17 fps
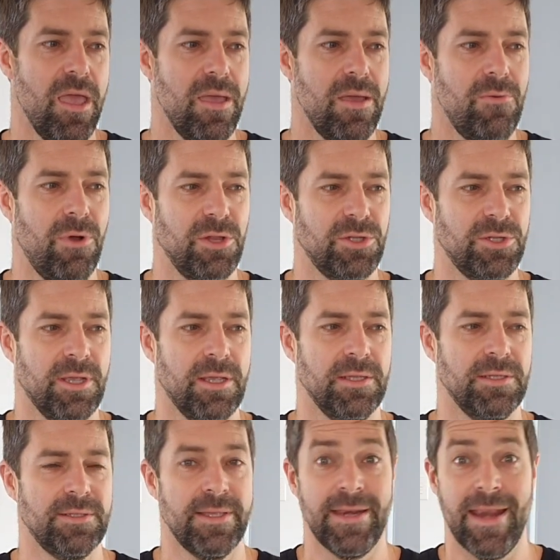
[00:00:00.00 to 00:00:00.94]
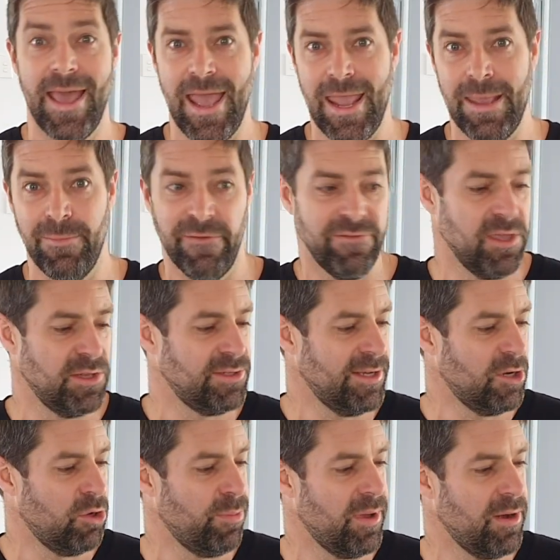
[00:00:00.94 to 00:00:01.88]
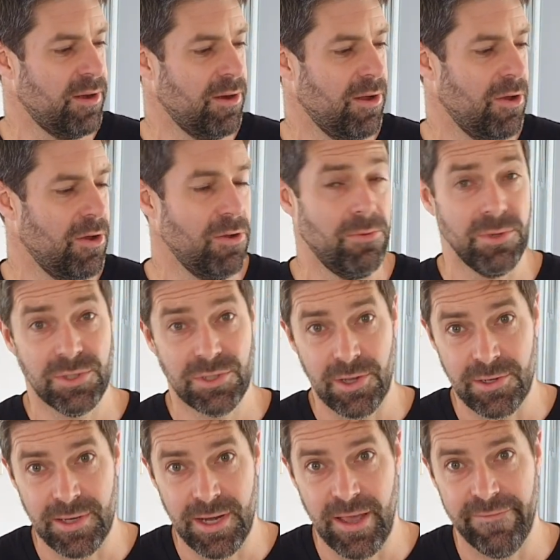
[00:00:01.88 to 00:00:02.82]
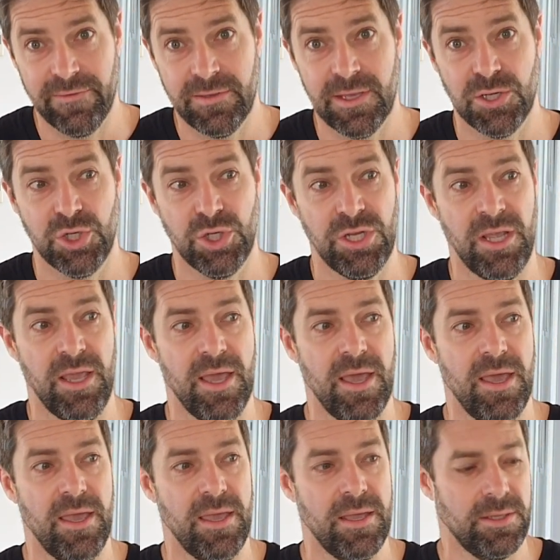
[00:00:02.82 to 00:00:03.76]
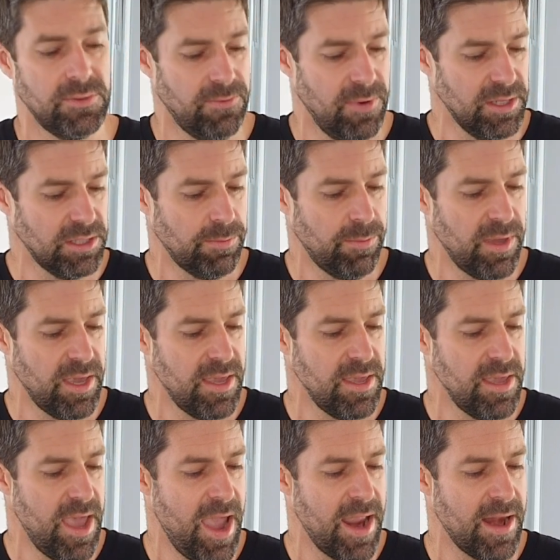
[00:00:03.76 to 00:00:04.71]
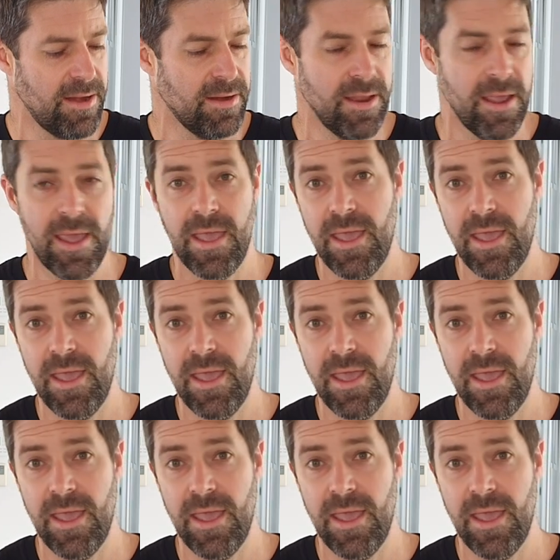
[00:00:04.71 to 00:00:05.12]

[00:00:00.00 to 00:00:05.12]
which is the name of the gentleman who was good enough to share his recipe, and